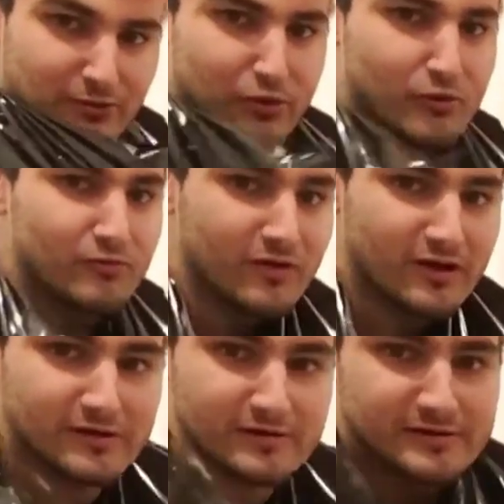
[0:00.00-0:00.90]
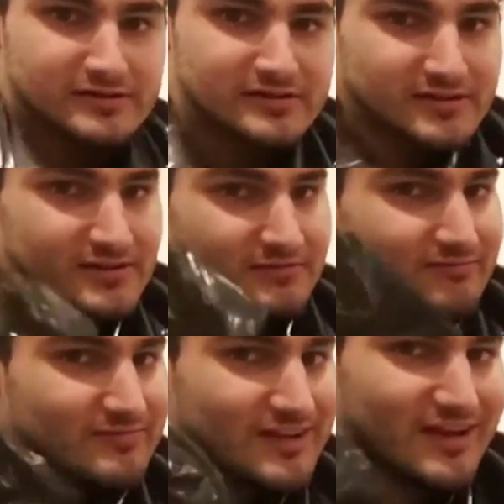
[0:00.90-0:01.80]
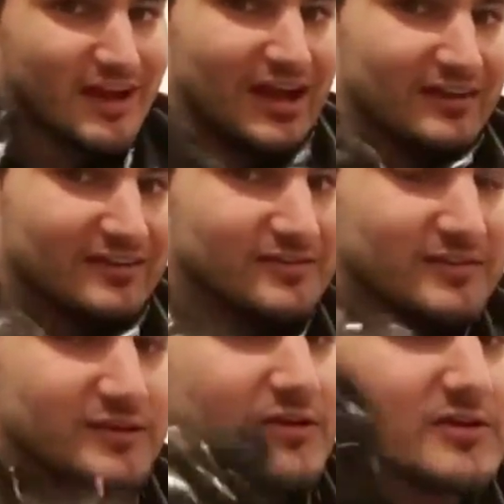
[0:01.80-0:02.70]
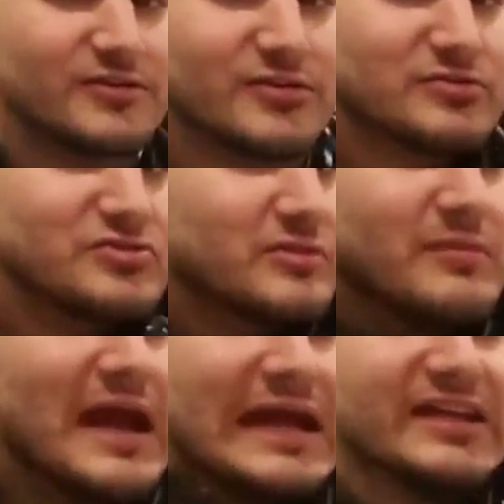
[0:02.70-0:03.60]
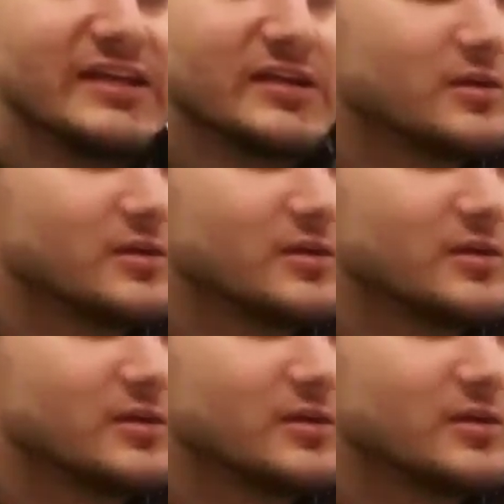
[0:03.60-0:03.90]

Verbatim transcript: Too far? Ah, so dramatic.